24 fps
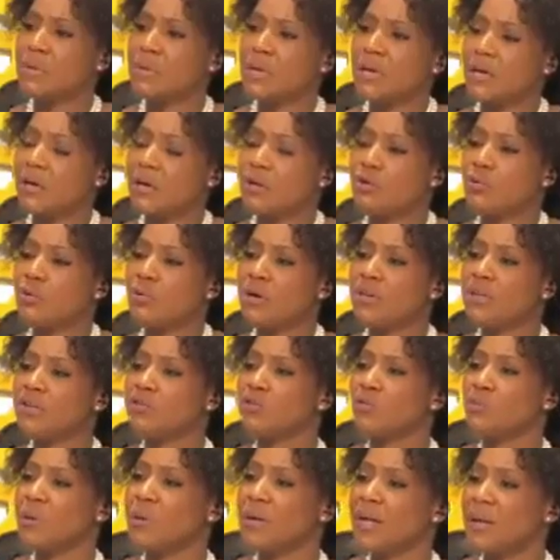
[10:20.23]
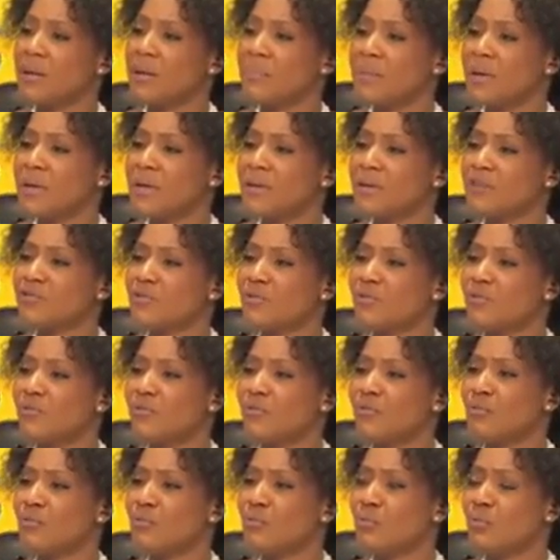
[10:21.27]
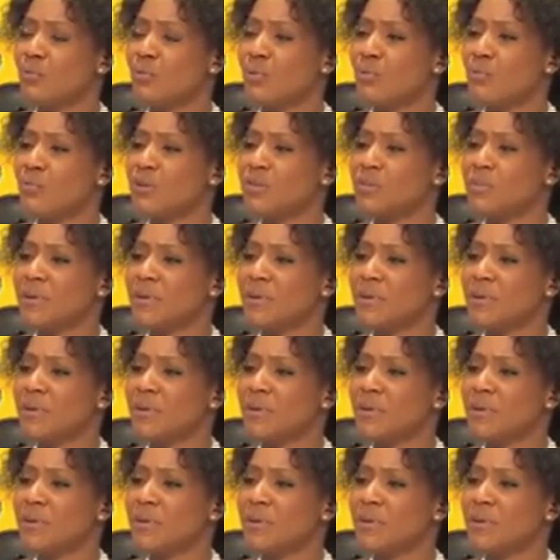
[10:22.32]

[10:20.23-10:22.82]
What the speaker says: make? You want it to be an appendix of who? On what